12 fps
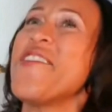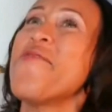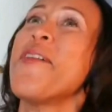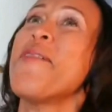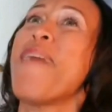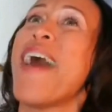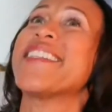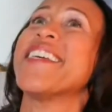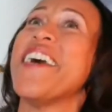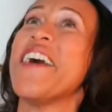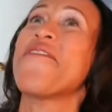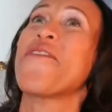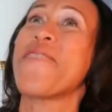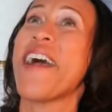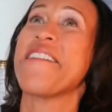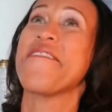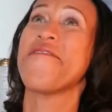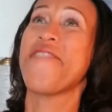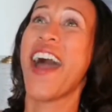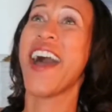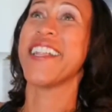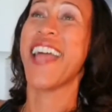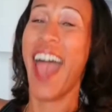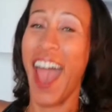you're about to F around and
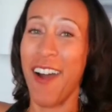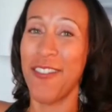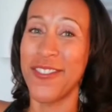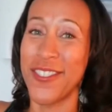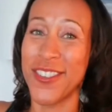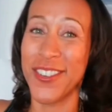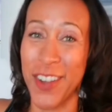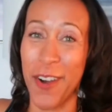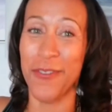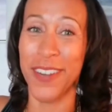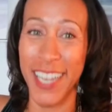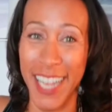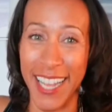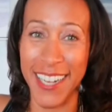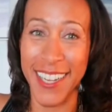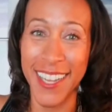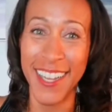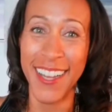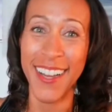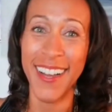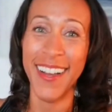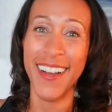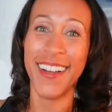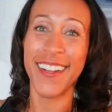find out. Don't let
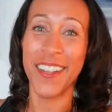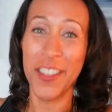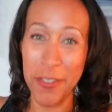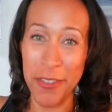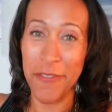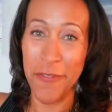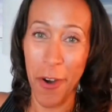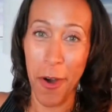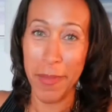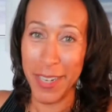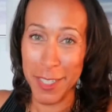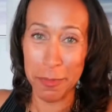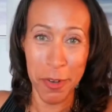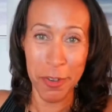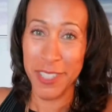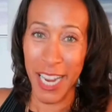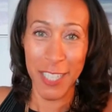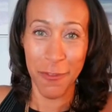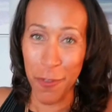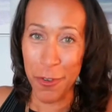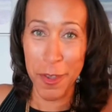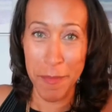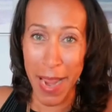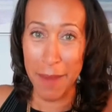the uniform and the smooth taste fool
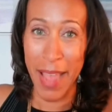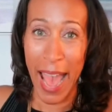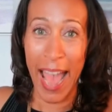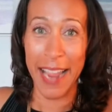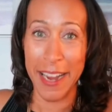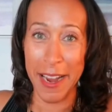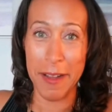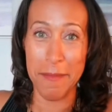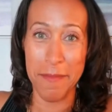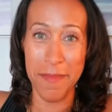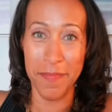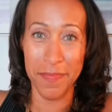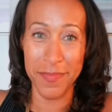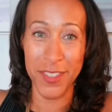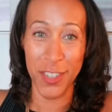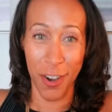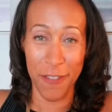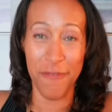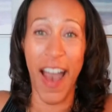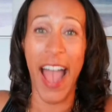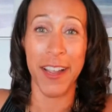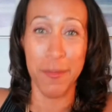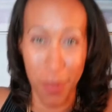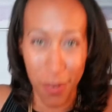you, baby. I am
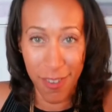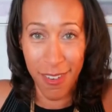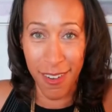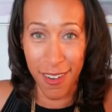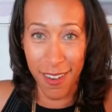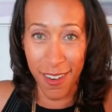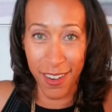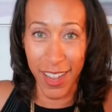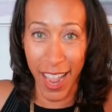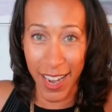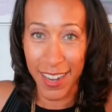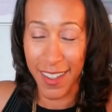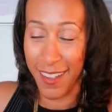certifiable. Okay?